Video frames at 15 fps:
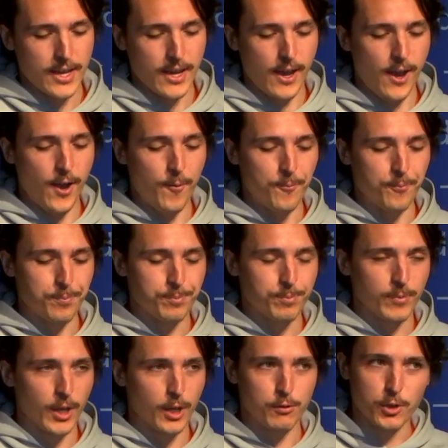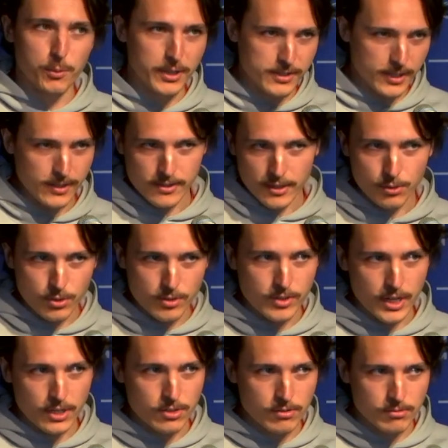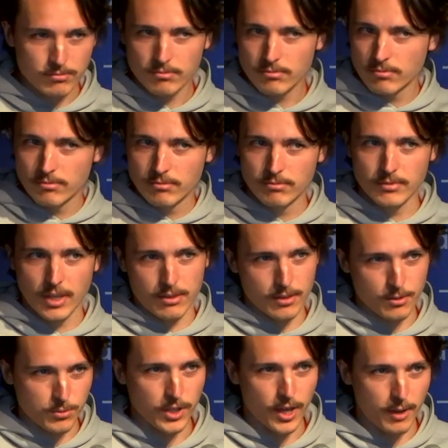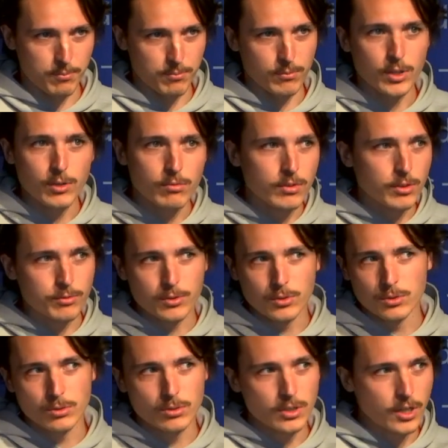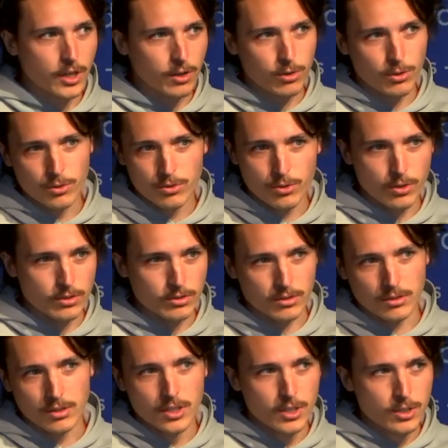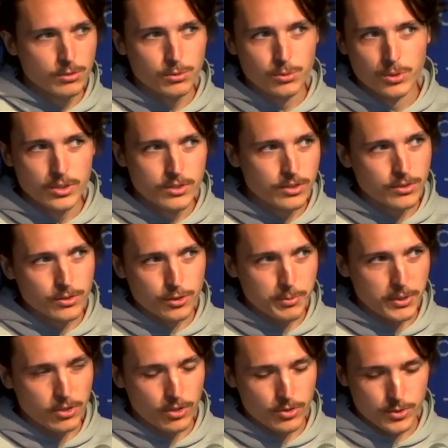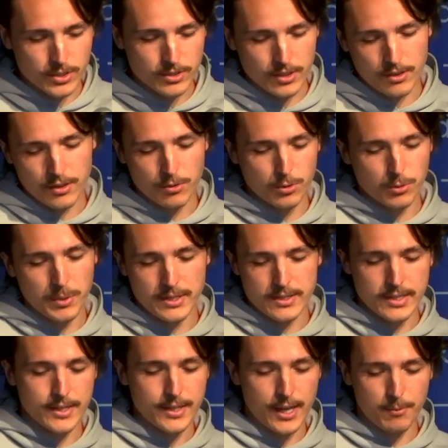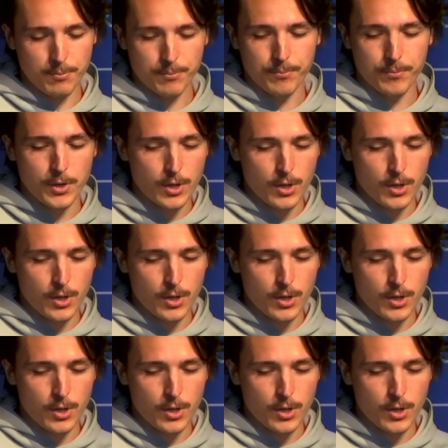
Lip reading: If no one sends that transaction, nothing will happen. Even if you encode certain rules in your smart contracts, nothing will basically happen